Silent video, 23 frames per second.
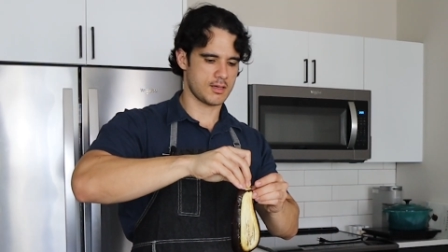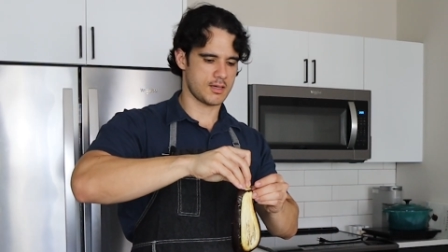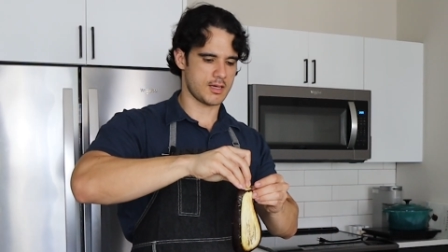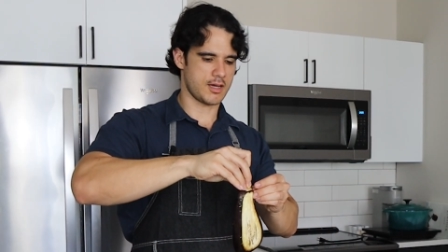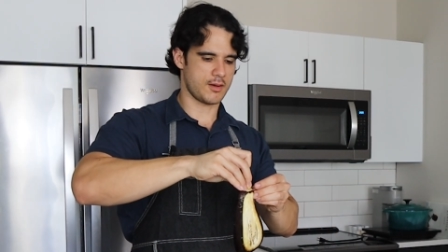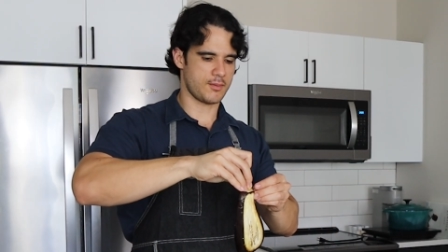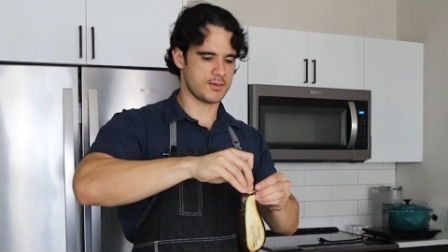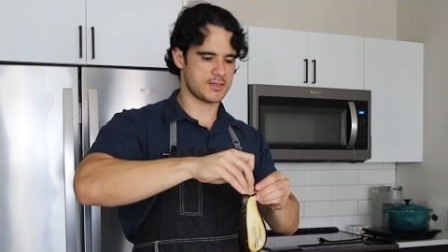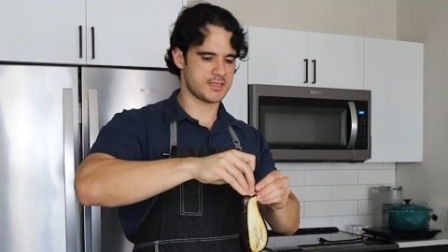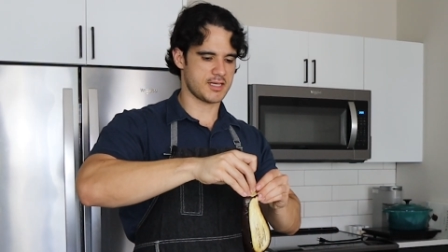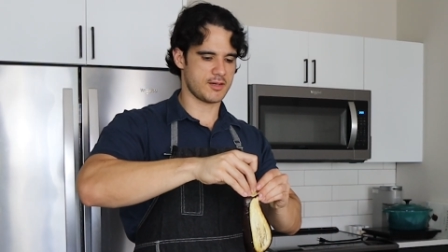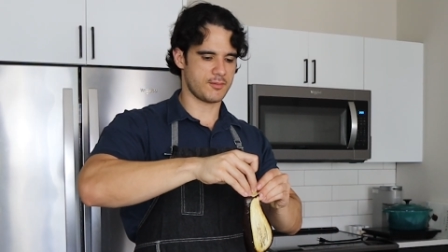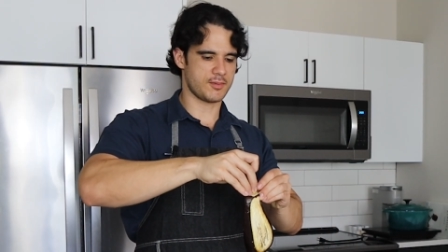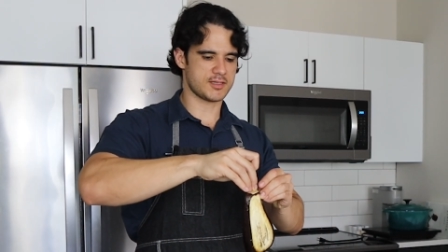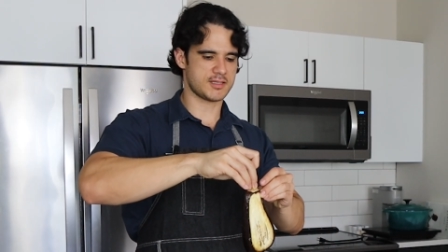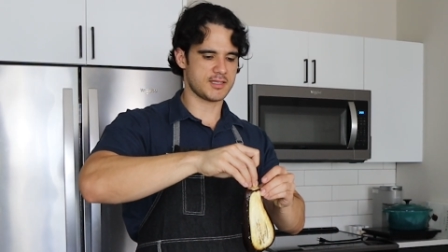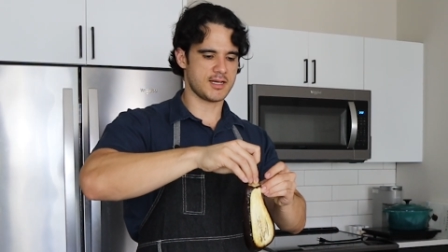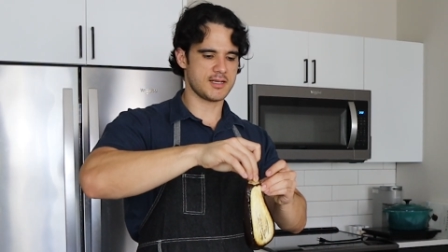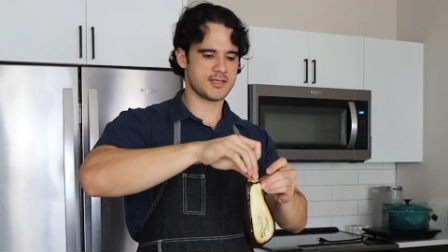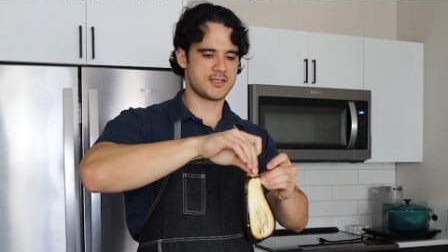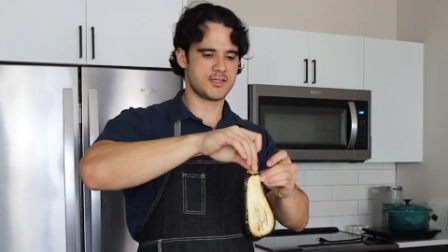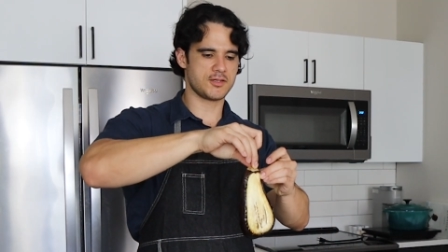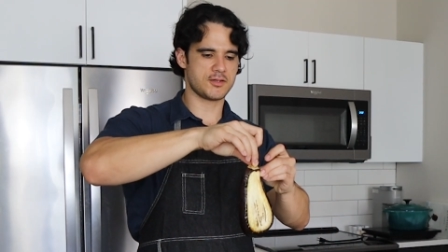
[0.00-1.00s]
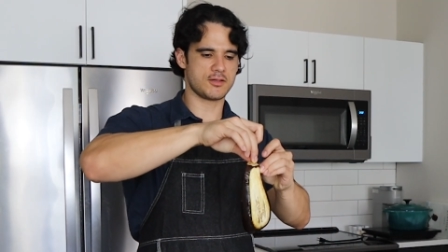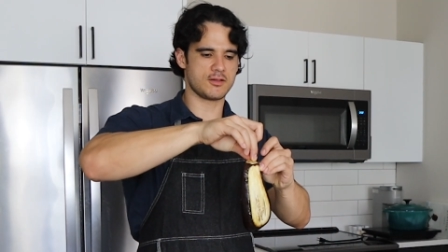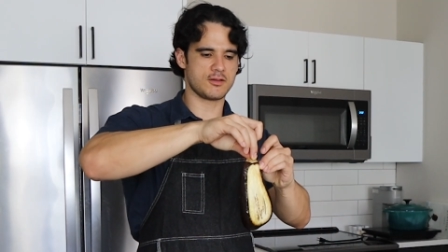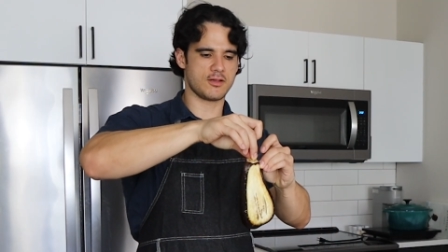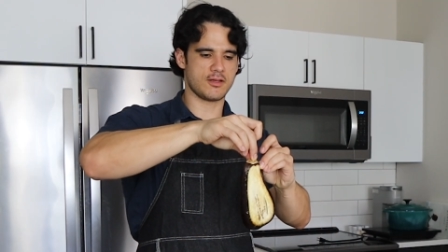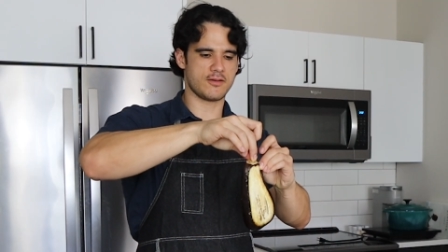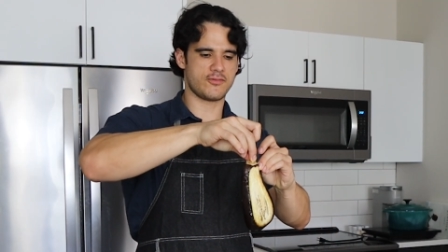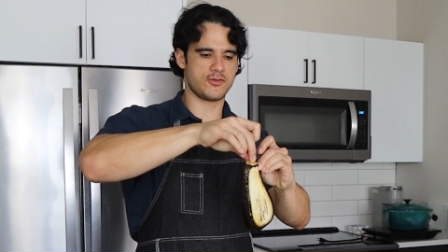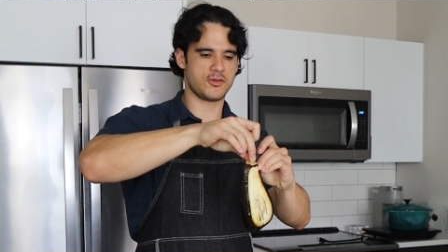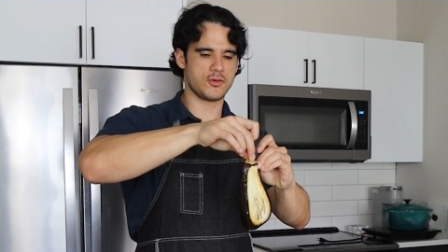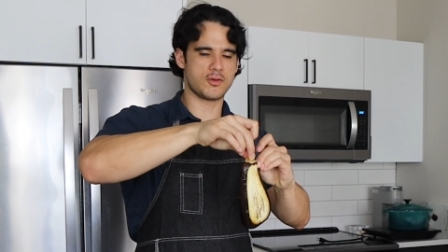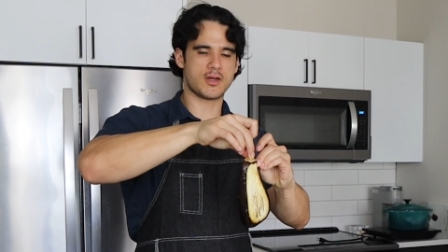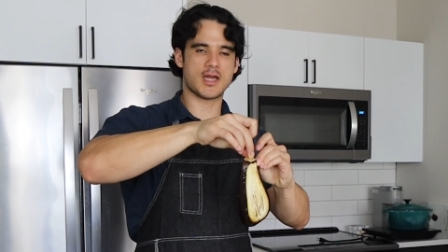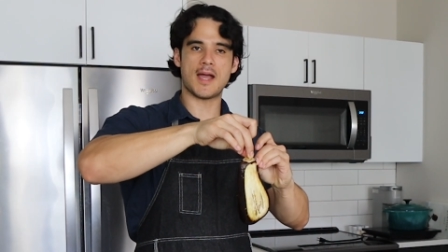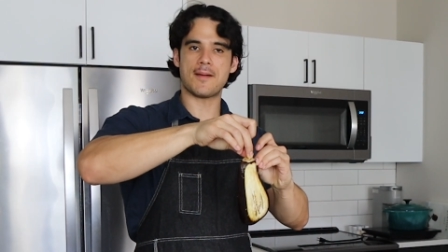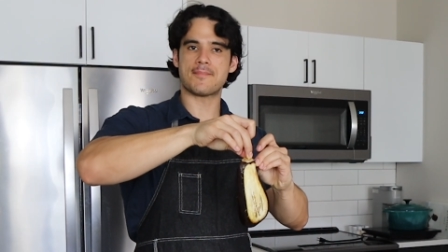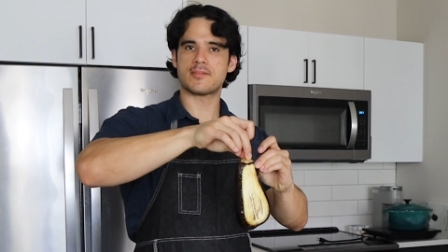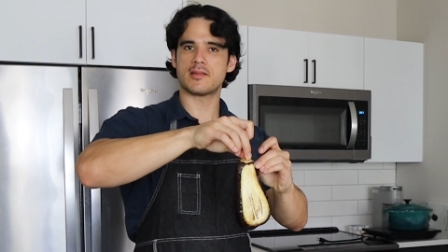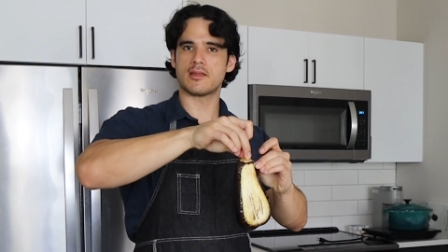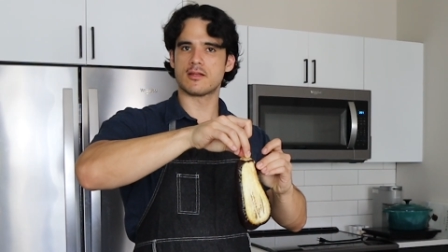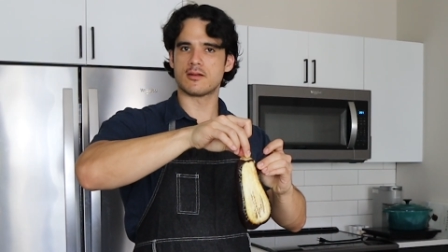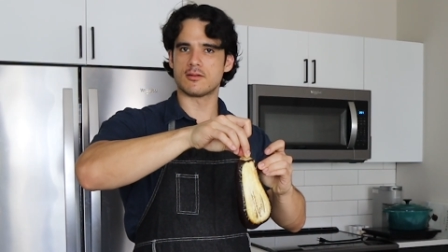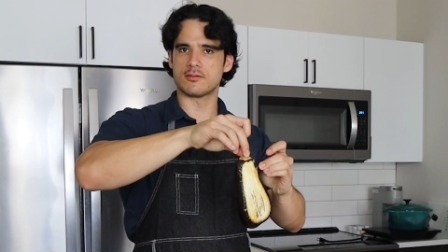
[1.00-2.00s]
I would say what's nice is if you
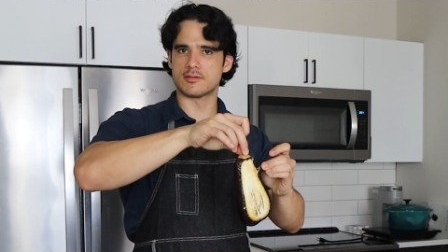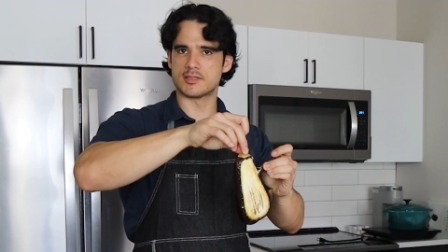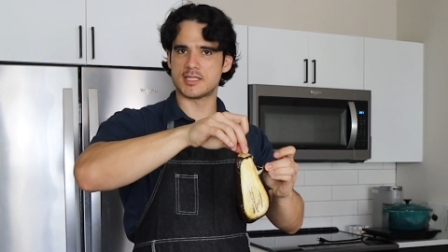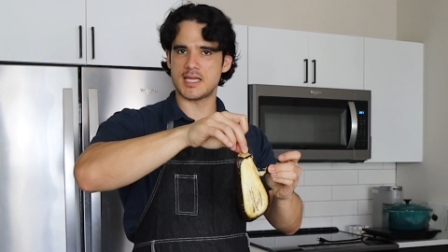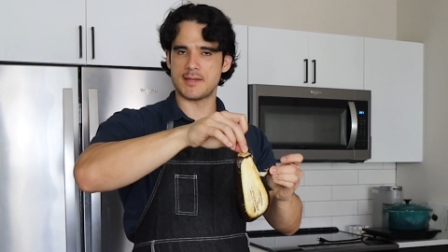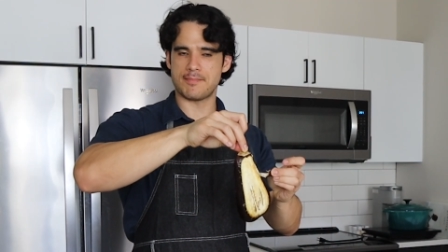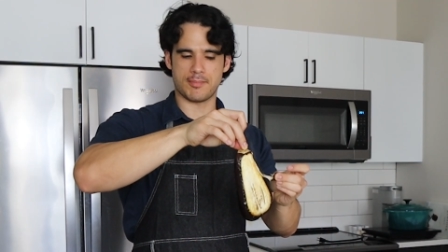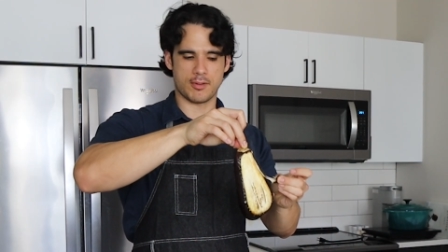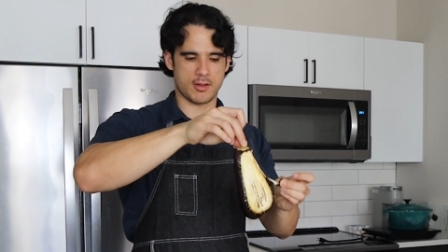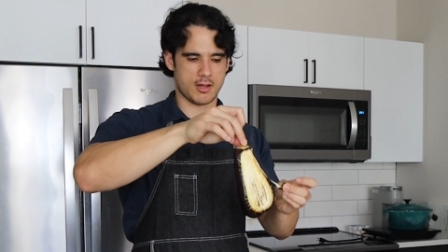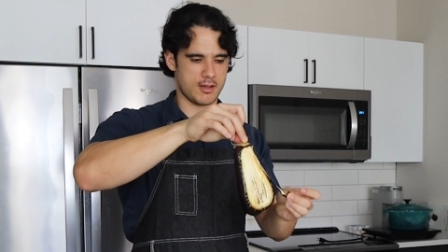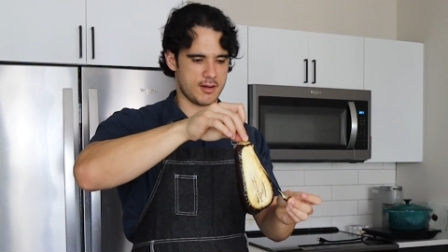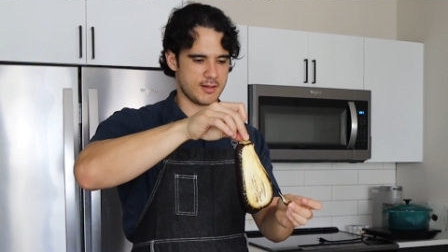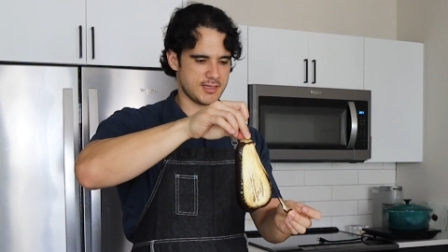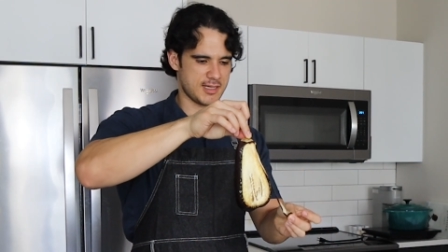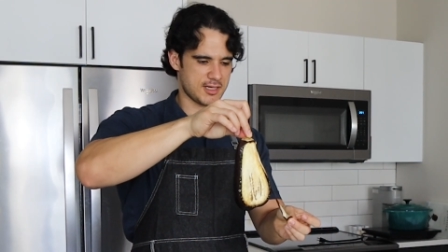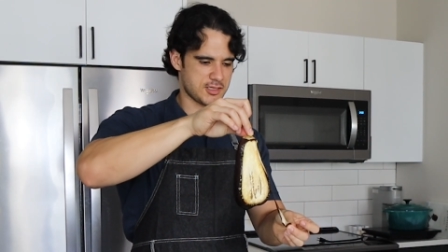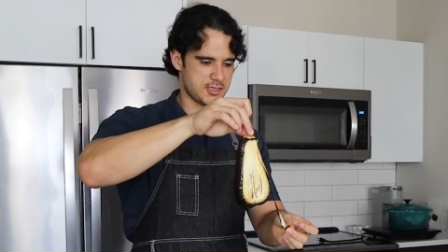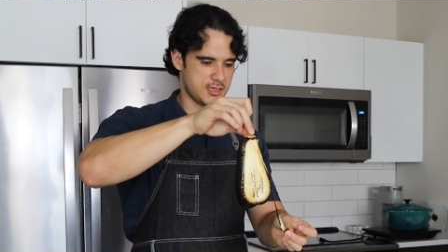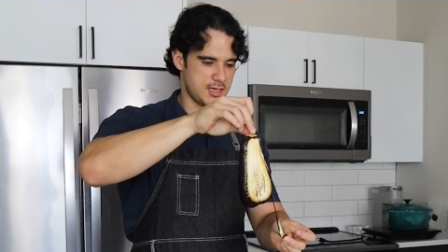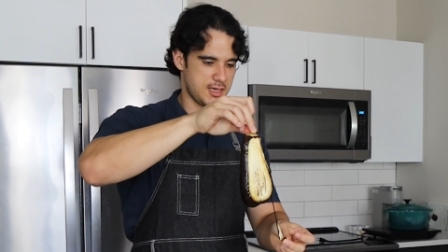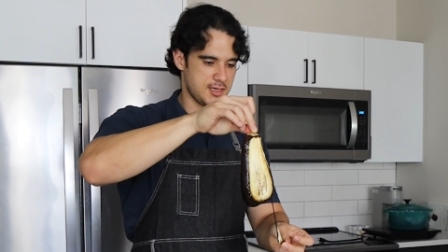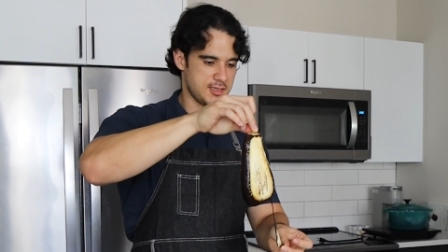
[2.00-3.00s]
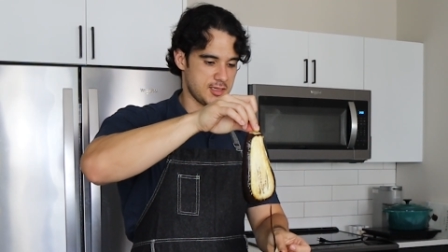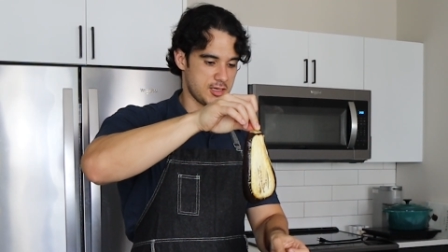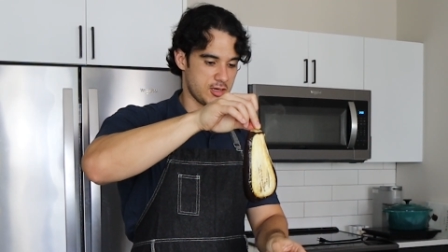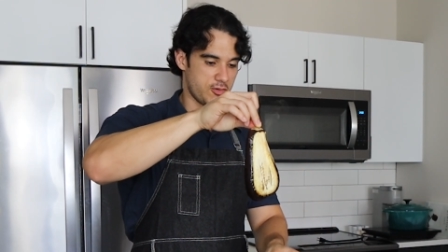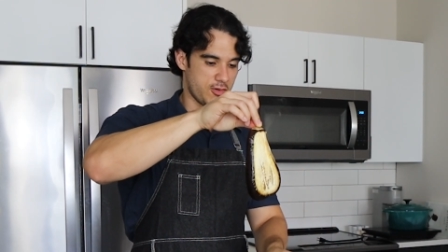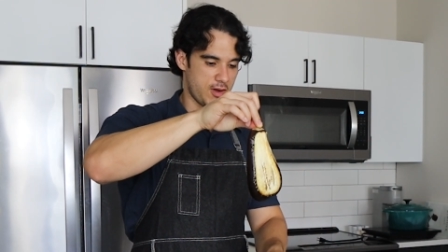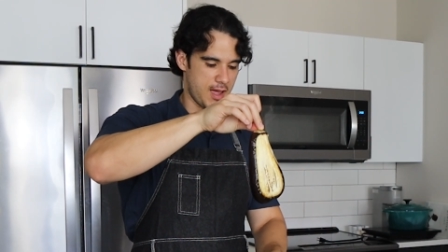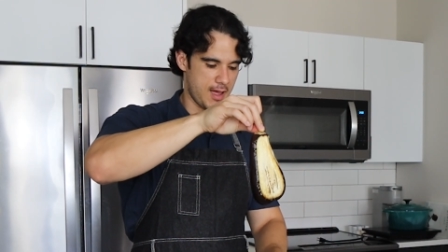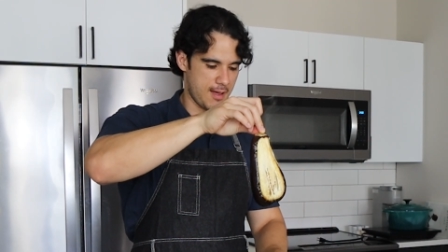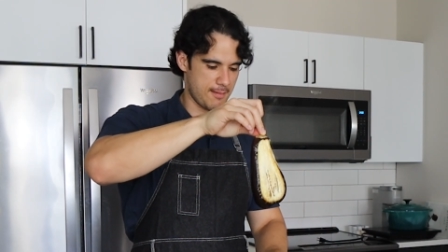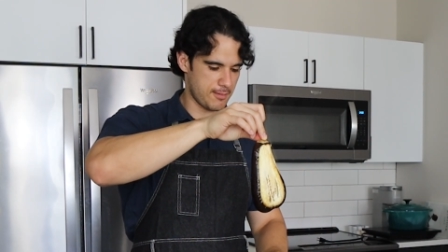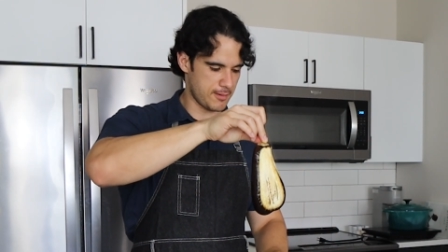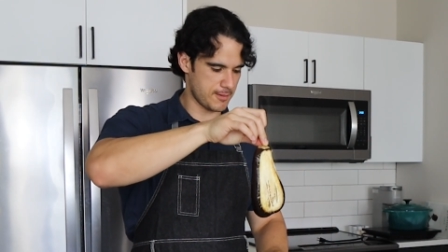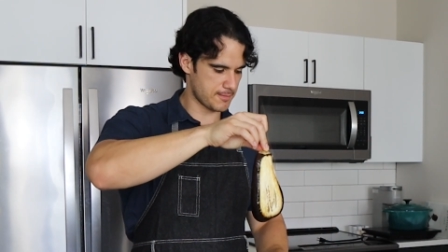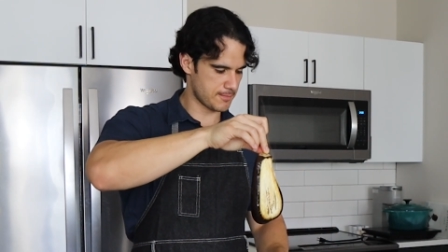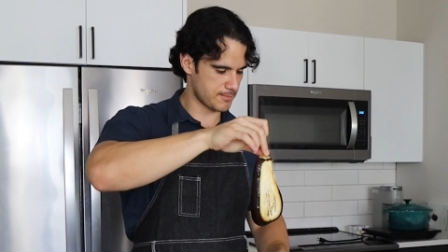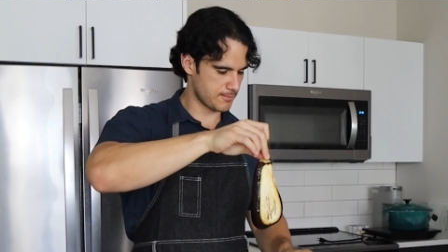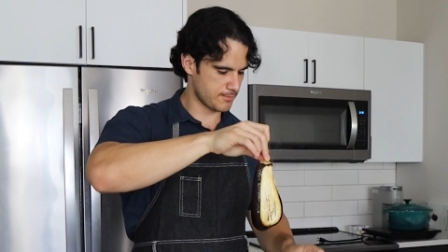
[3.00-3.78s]
kept a little tip on, it's actually easy to grab.